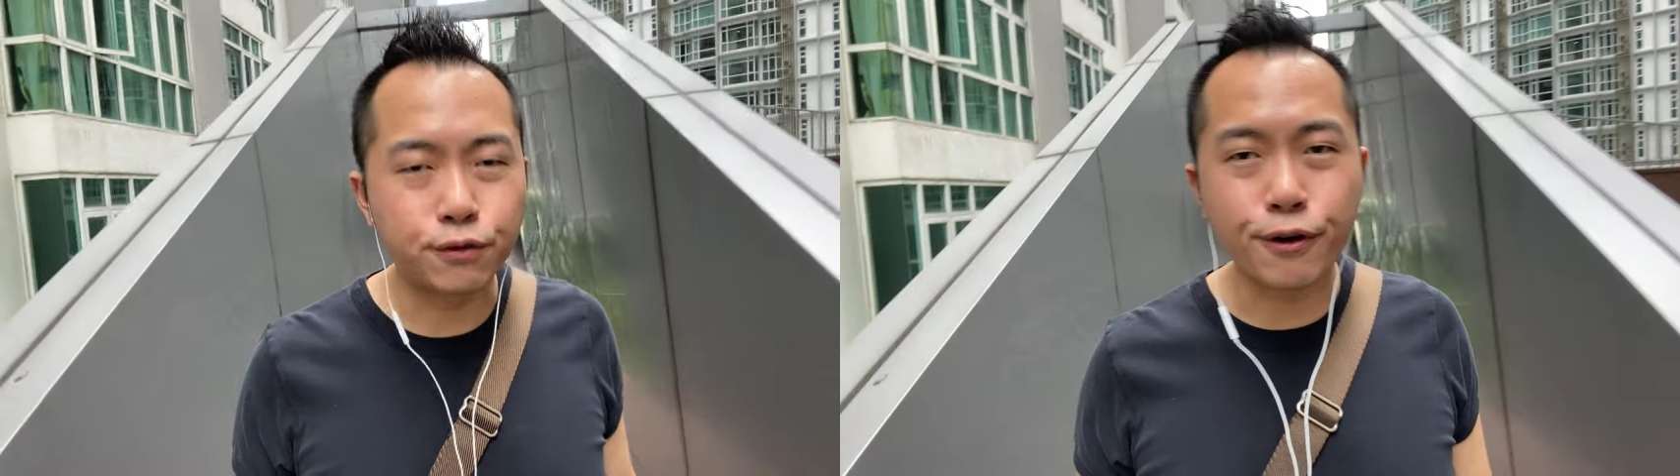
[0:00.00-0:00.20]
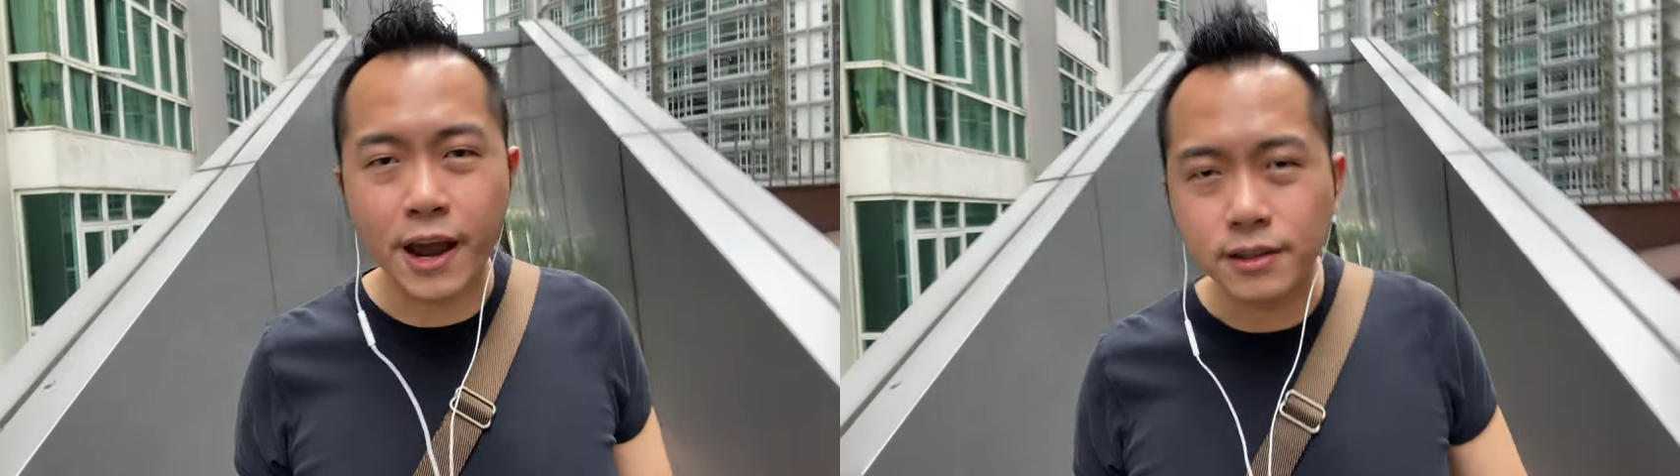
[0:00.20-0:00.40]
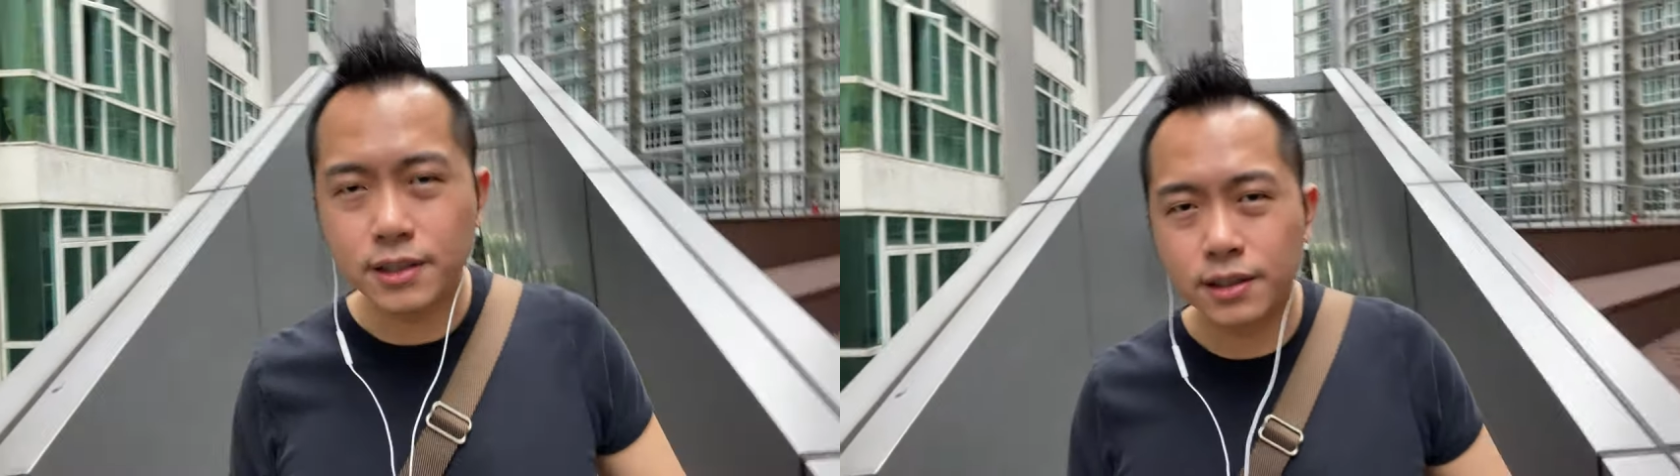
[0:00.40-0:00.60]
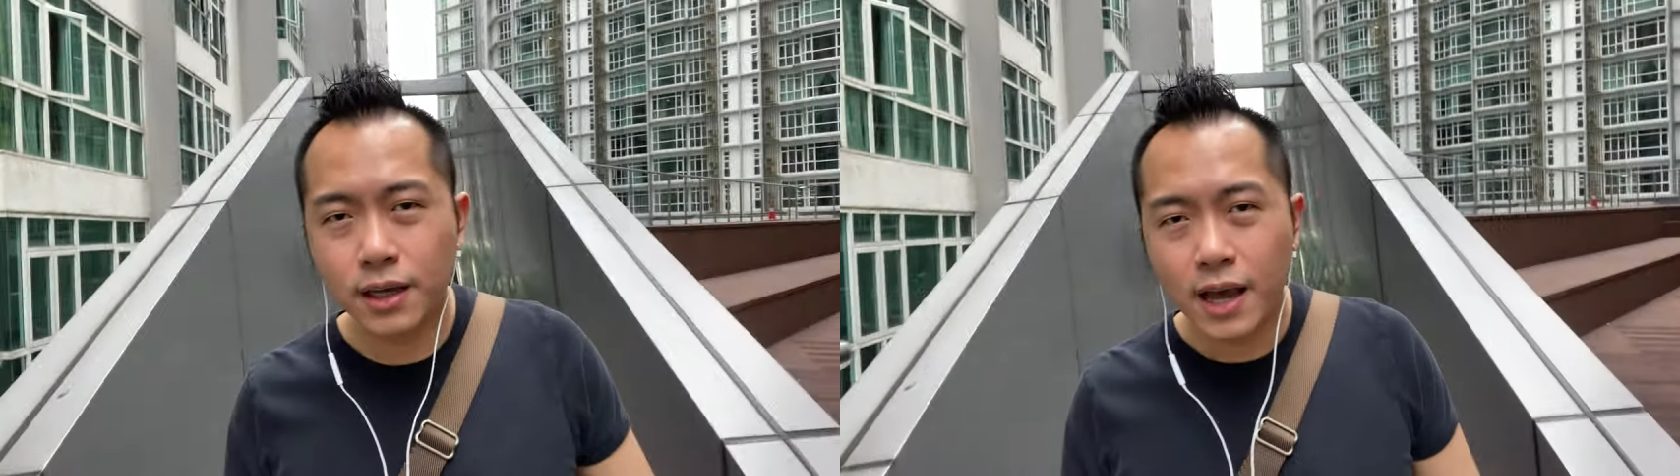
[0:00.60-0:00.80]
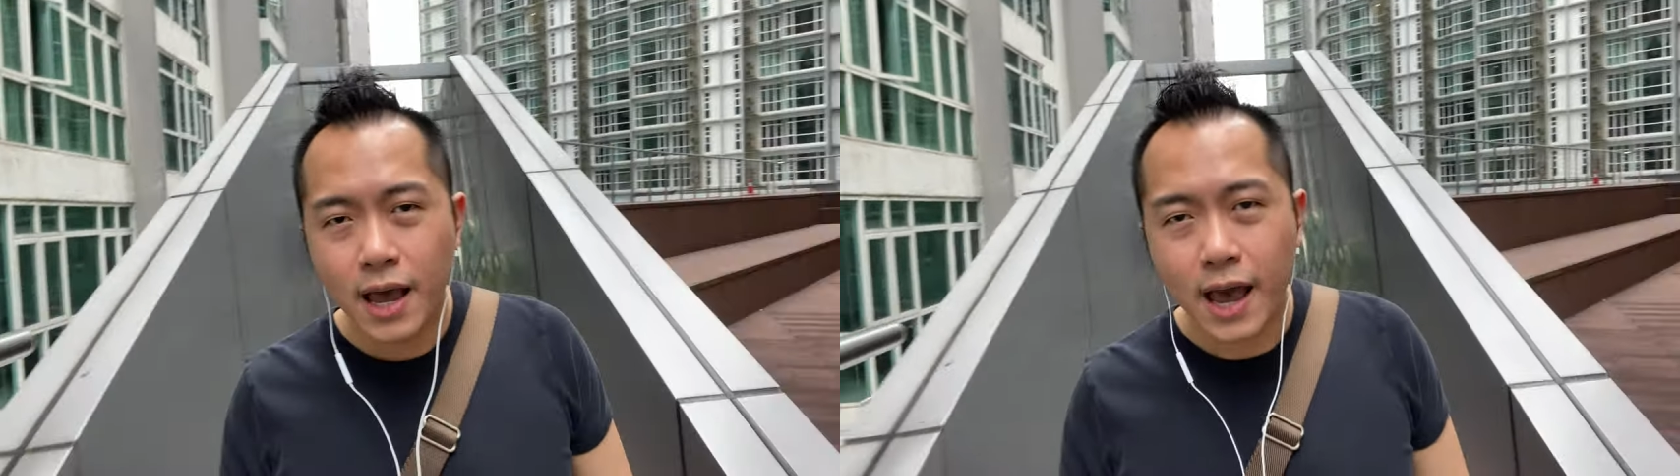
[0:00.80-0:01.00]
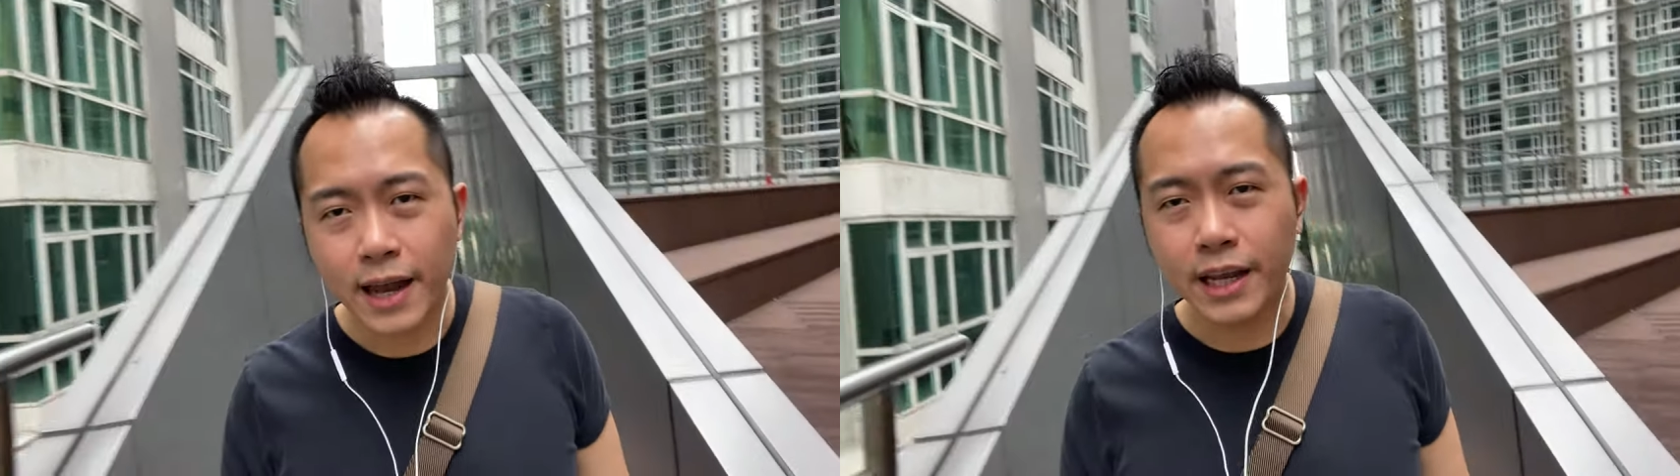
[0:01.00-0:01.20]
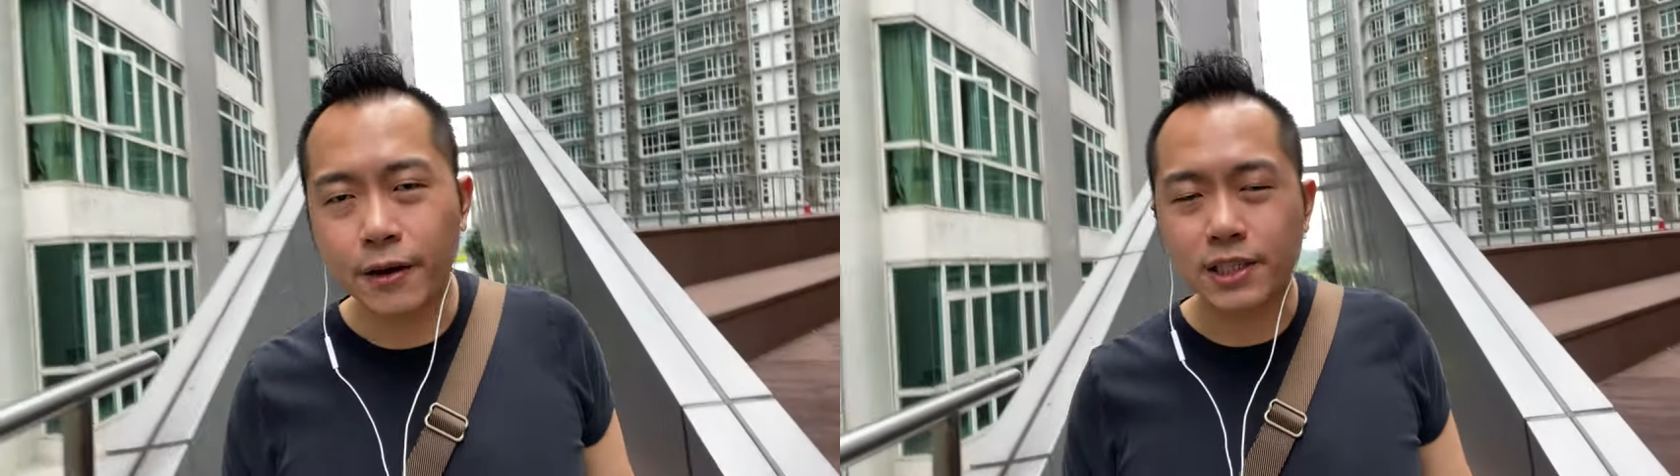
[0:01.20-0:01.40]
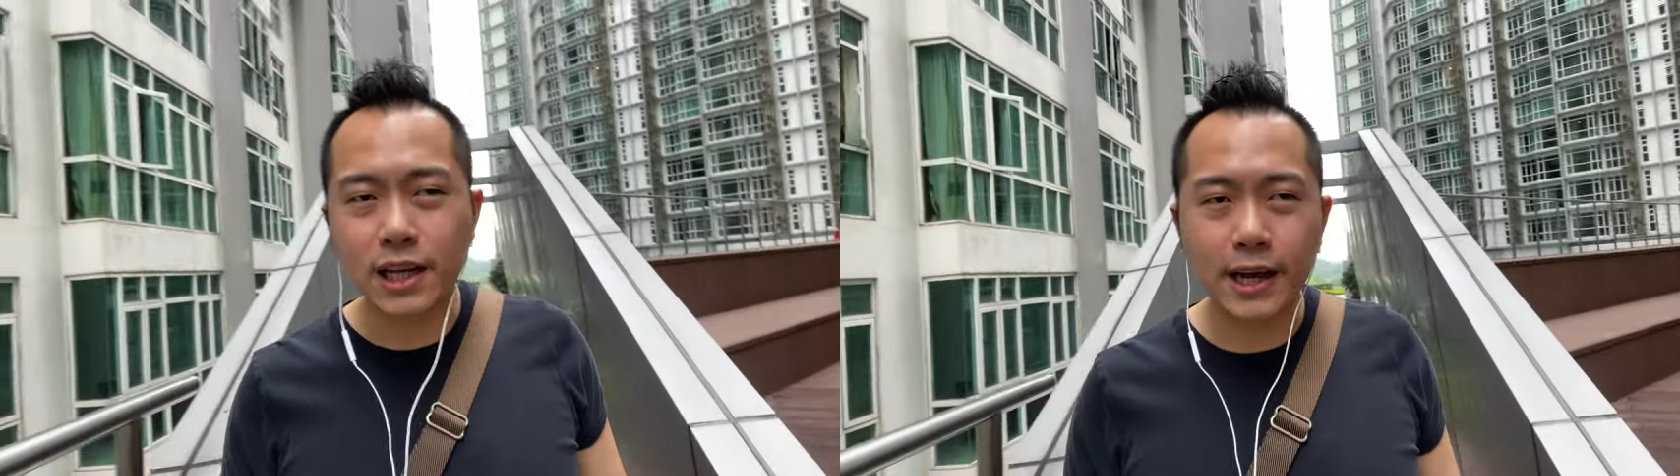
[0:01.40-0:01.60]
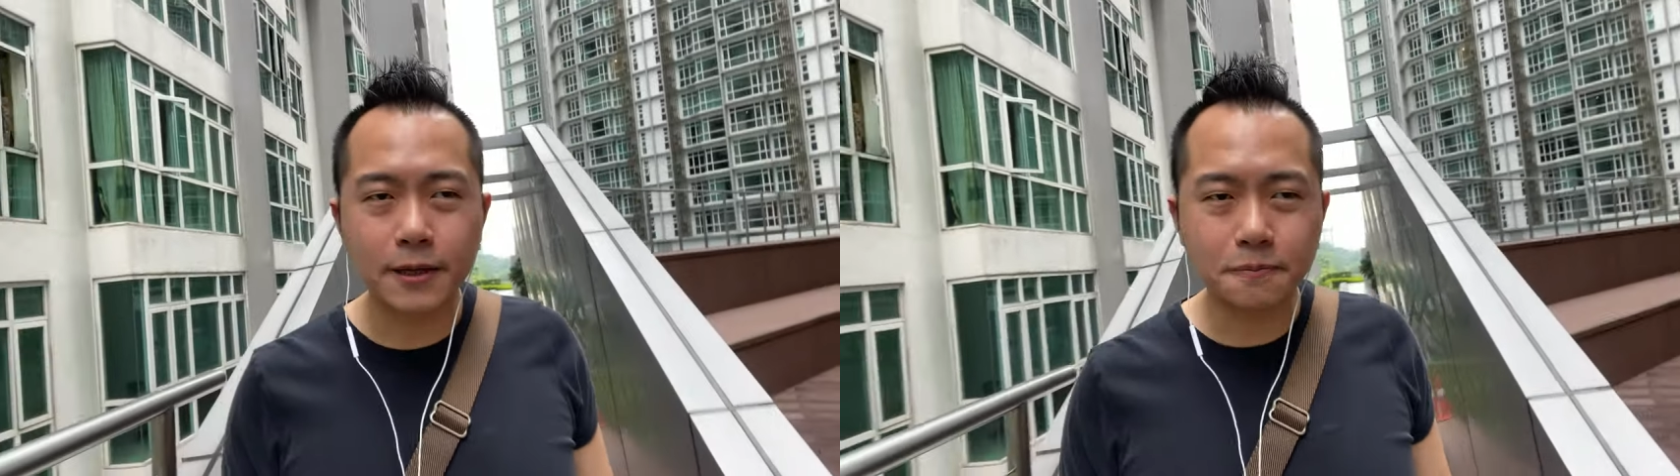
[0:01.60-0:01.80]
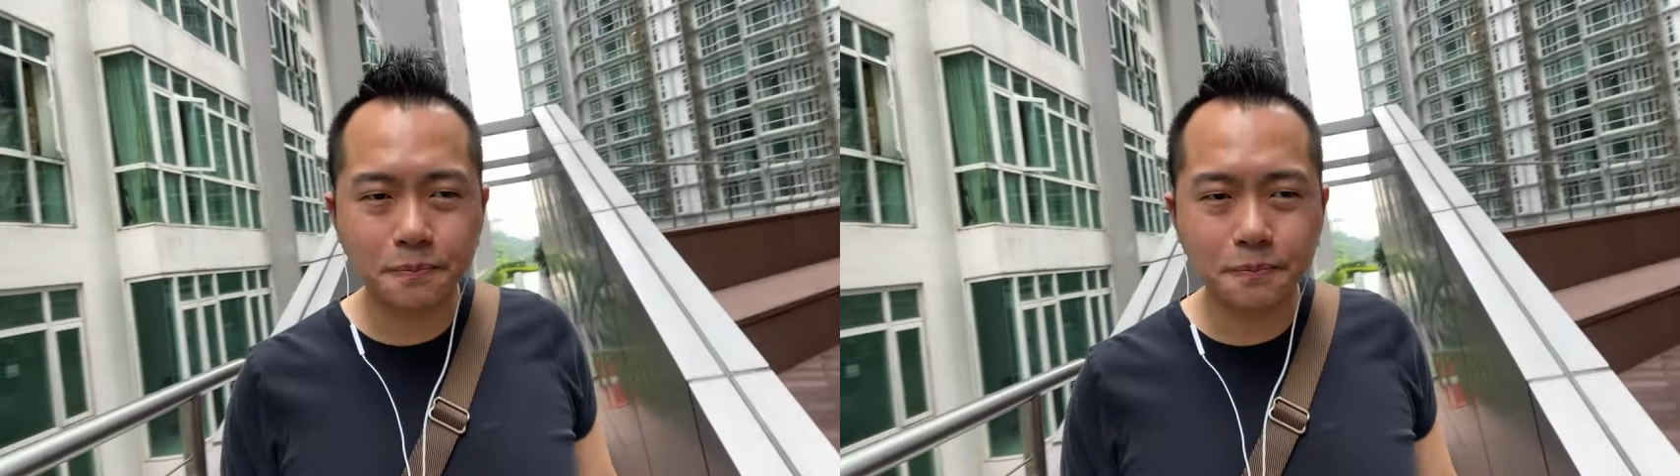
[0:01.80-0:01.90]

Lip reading: friends and he was like,